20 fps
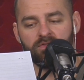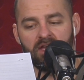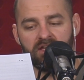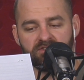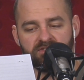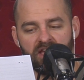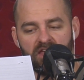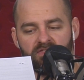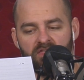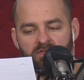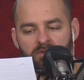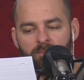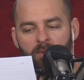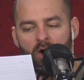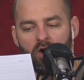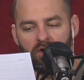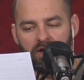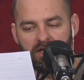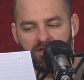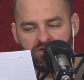they said that the
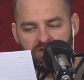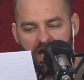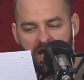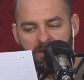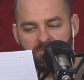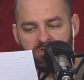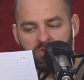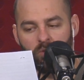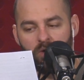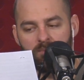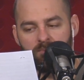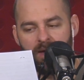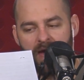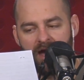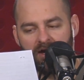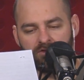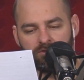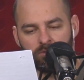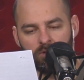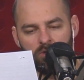ball hit James and went
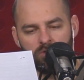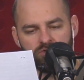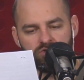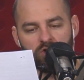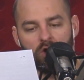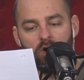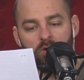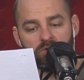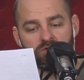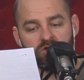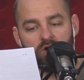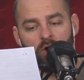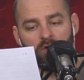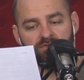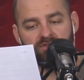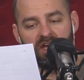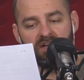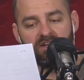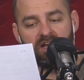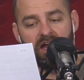back through, so it was
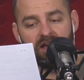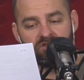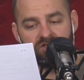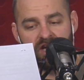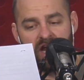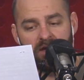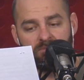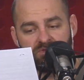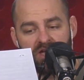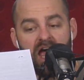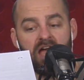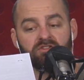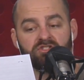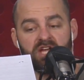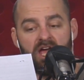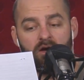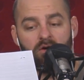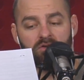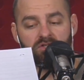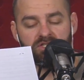goaltend on James. I
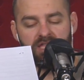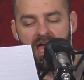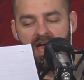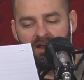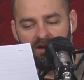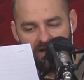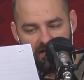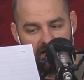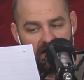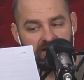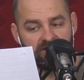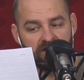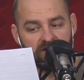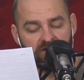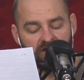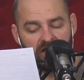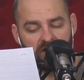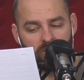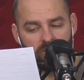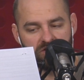challenged that, and I didn't
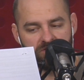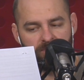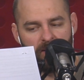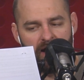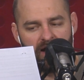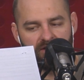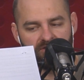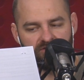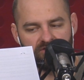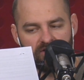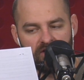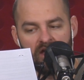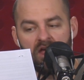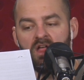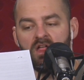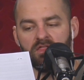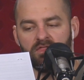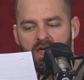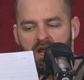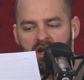get a response.
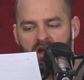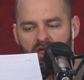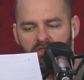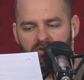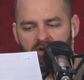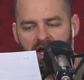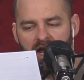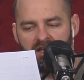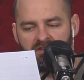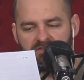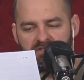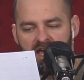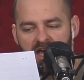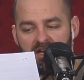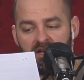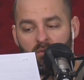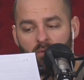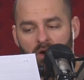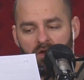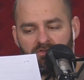Then another guy said,
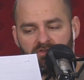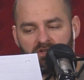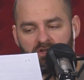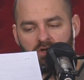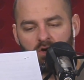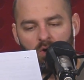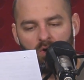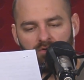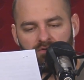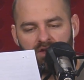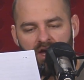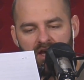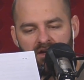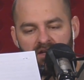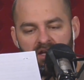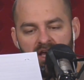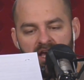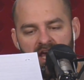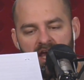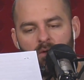it wasn't a goaltend.
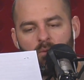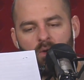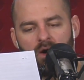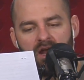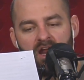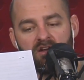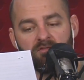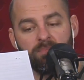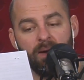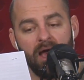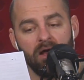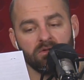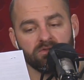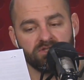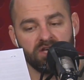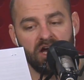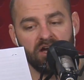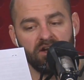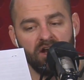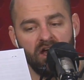It went out of bounds
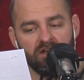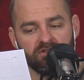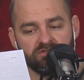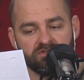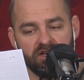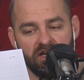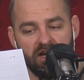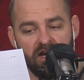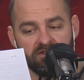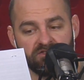on us. And I